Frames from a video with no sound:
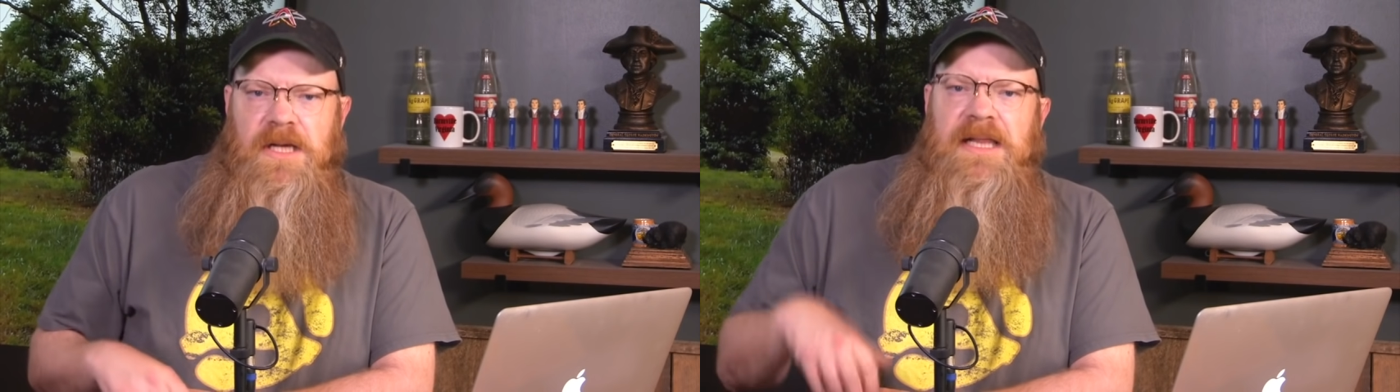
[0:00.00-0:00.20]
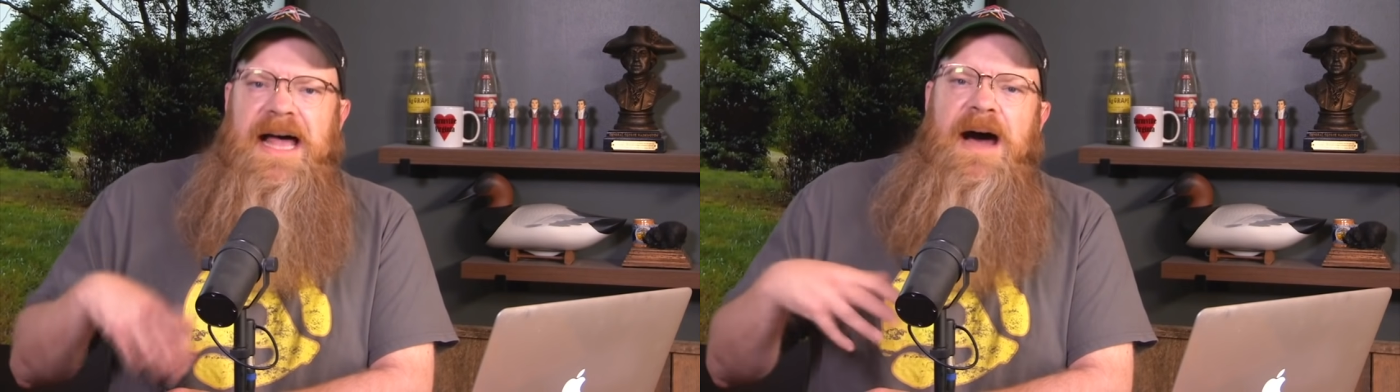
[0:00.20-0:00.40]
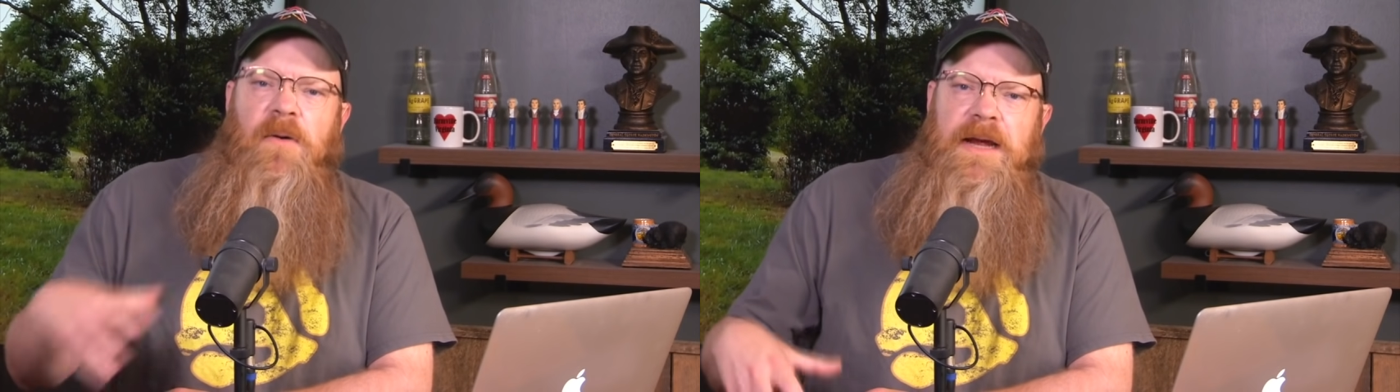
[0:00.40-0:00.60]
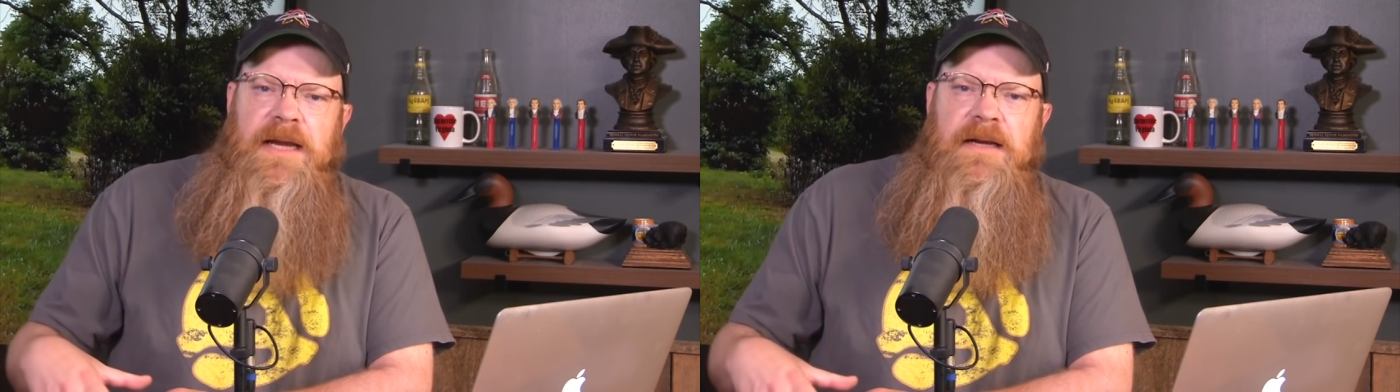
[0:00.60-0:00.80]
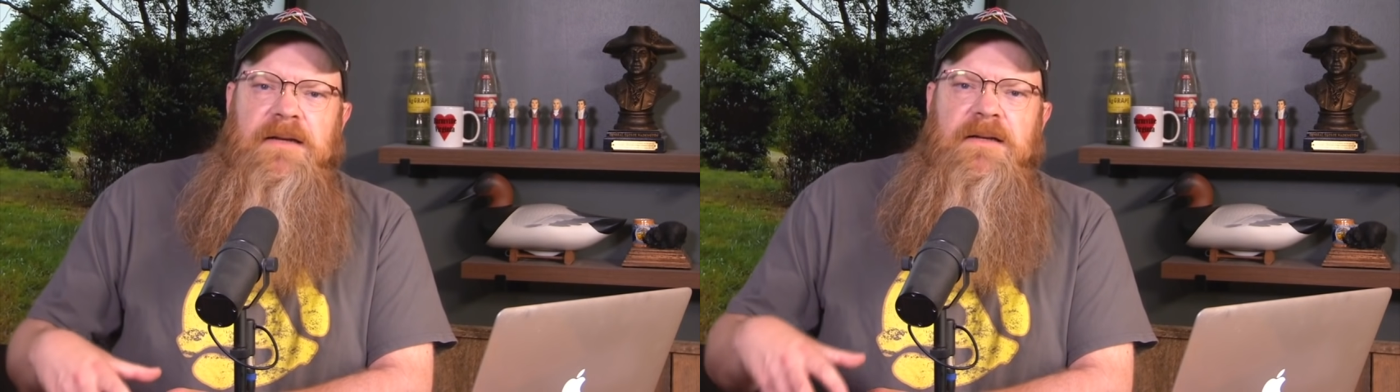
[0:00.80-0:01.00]

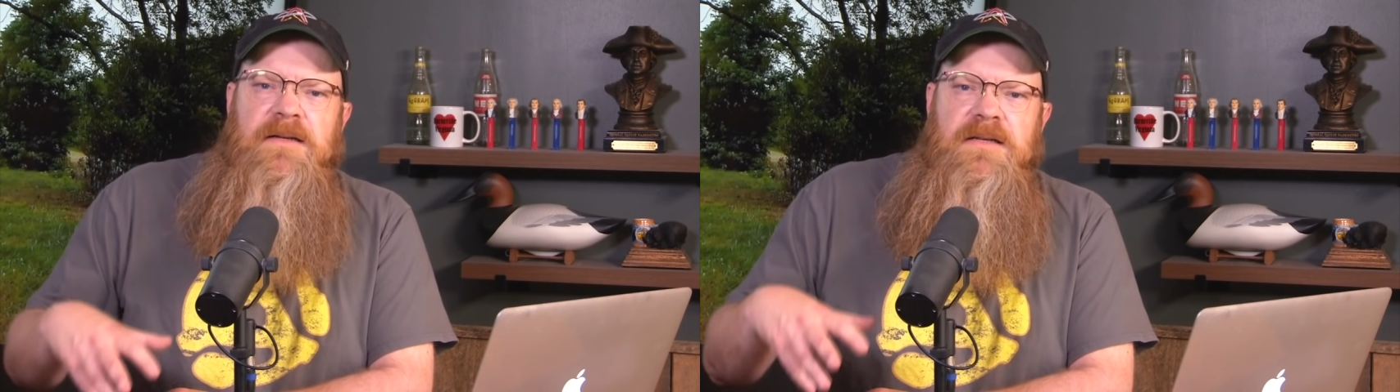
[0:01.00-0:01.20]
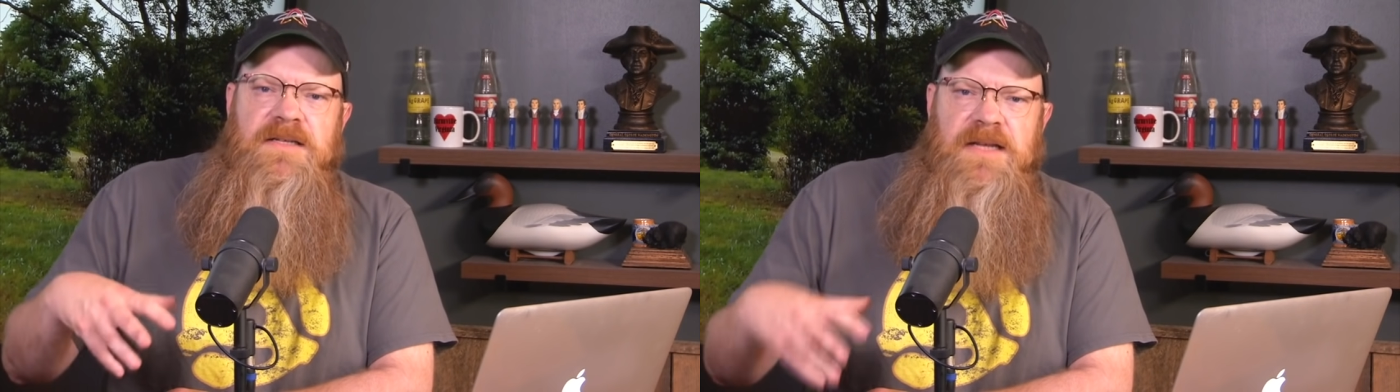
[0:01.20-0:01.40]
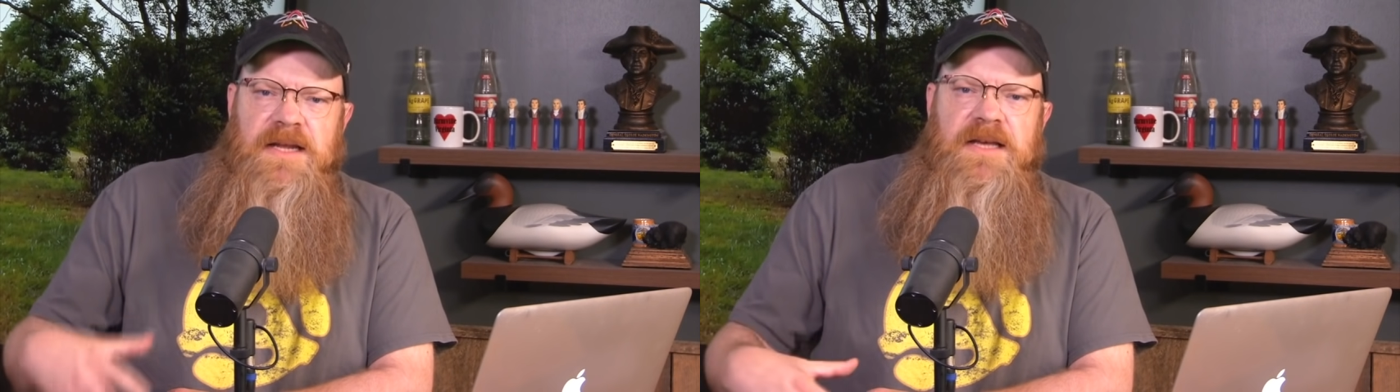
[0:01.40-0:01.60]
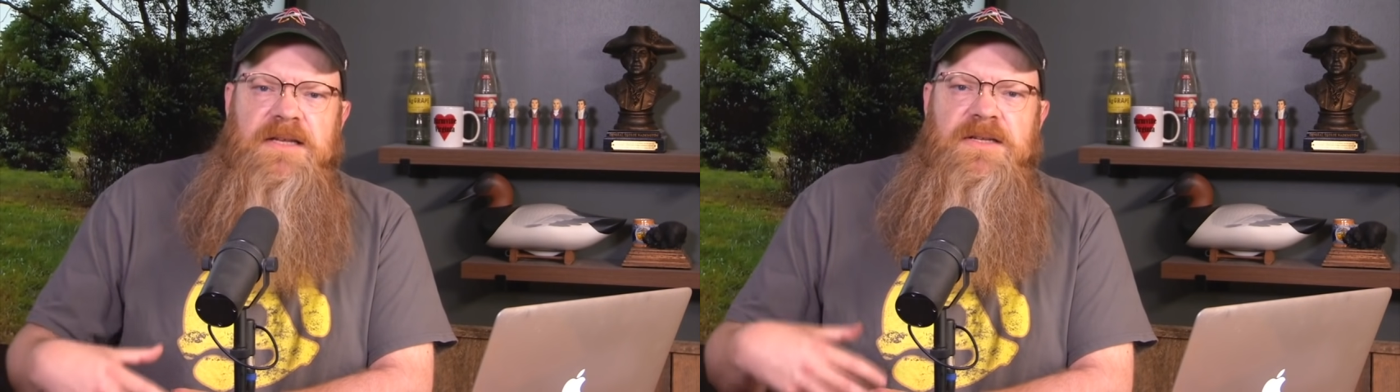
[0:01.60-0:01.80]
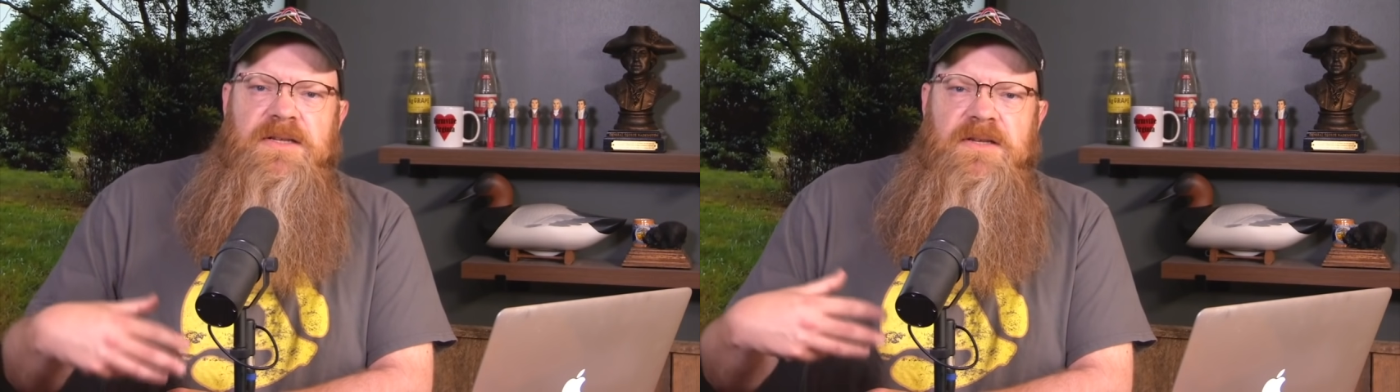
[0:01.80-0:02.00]
allowing
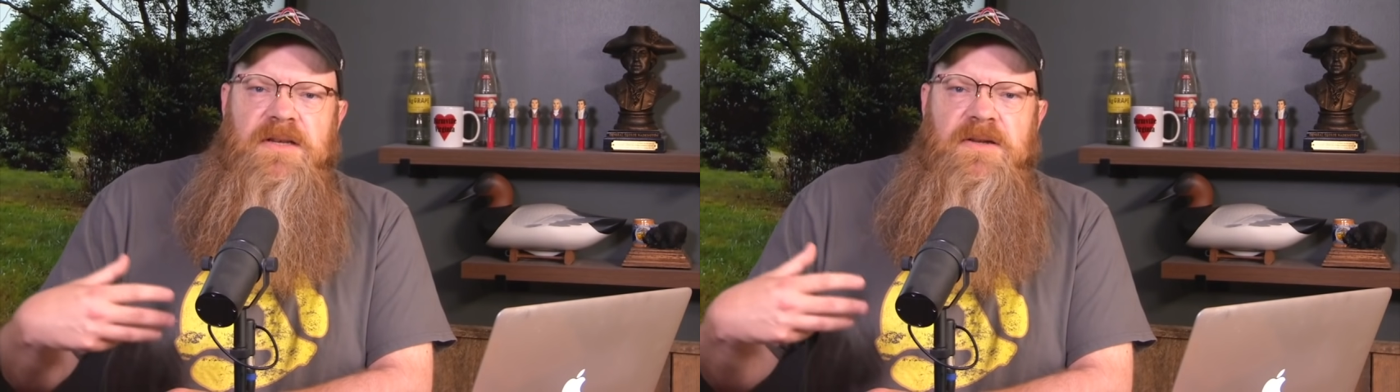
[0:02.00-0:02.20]
cities